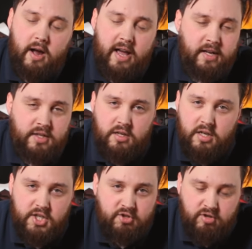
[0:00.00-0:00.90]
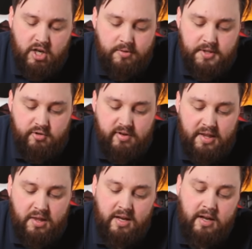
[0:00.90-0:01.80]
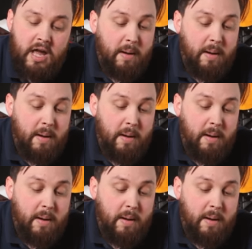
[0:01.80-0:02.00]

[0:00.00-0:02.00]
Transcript: any sort of nitrogen loading or anything,